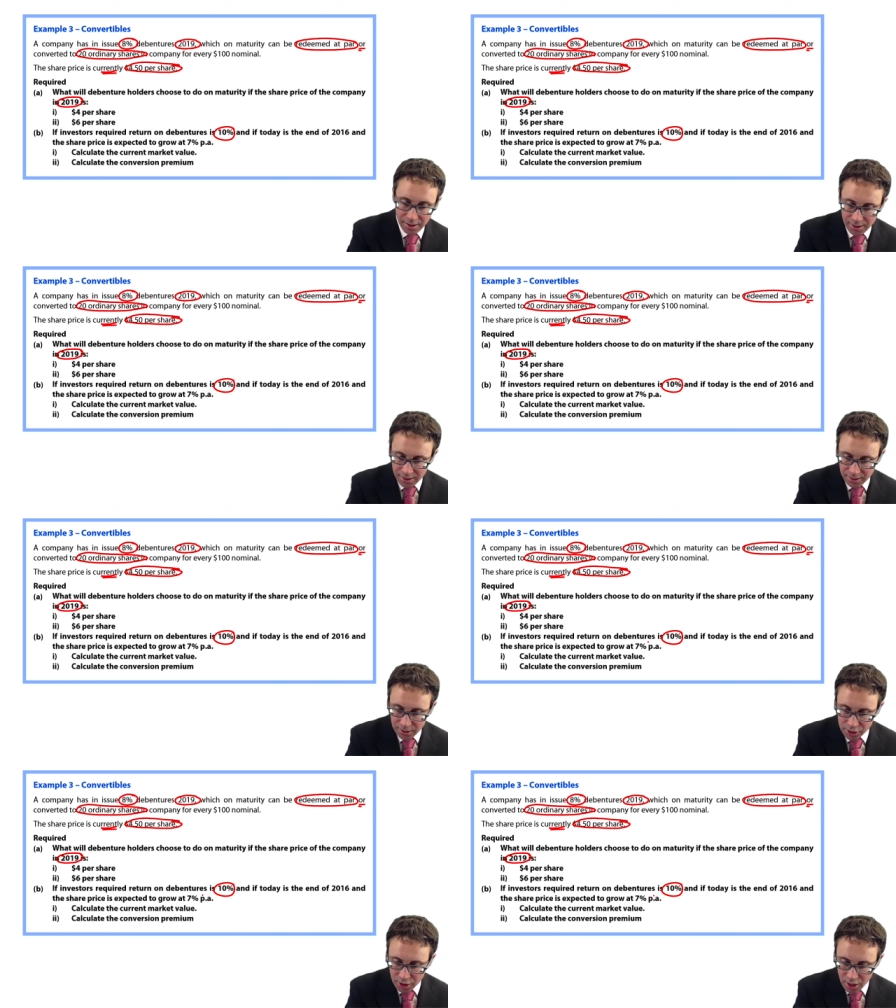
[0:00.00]
in
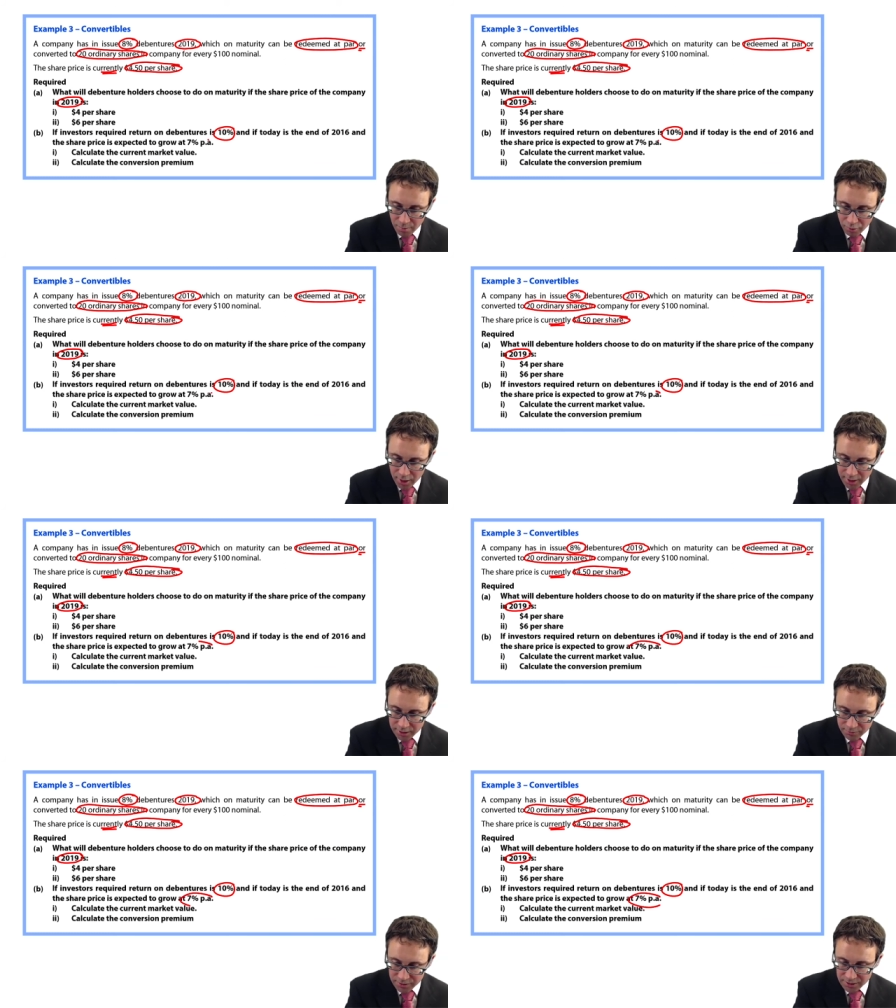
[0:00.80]
the share
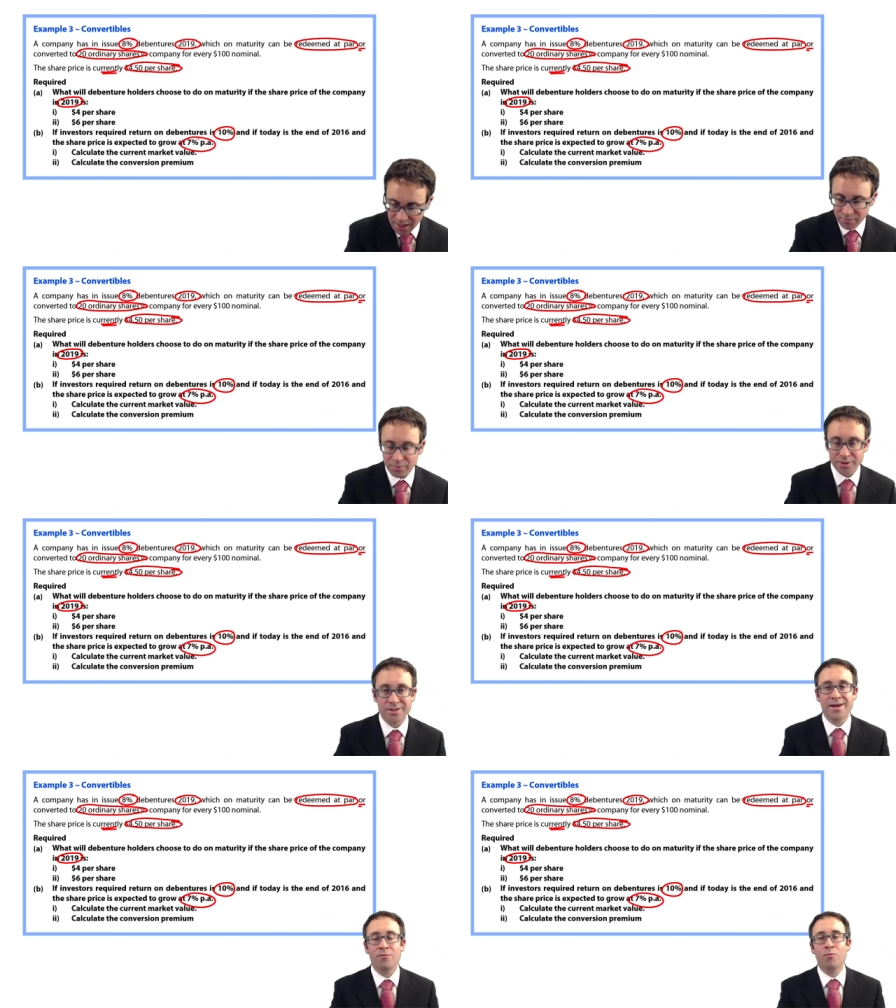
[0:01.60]
price of
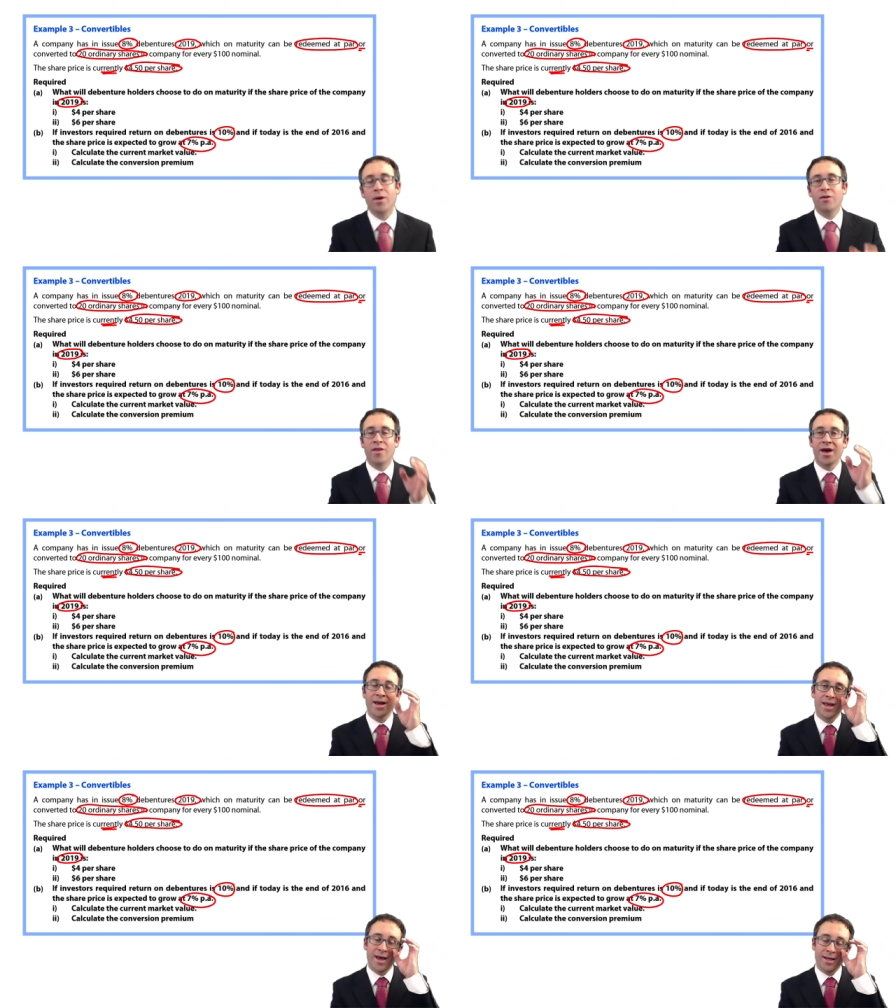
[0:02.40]
7%, will
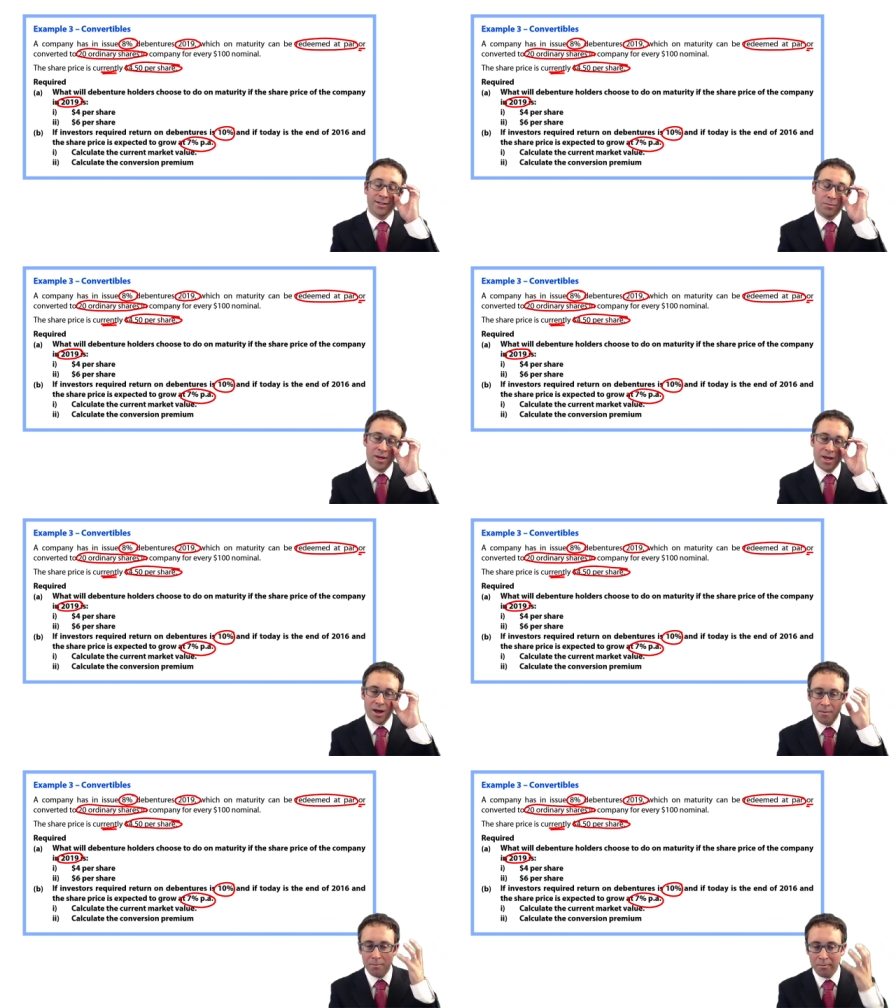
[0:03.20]
that get to be
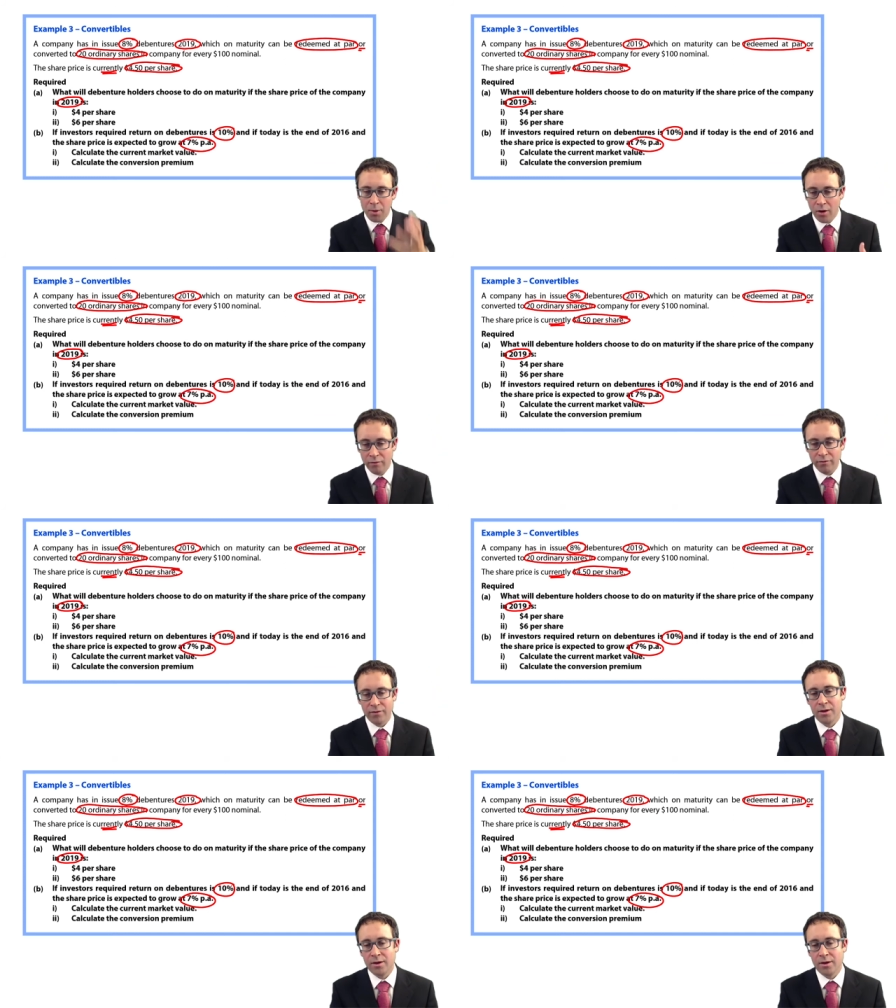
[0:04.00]
above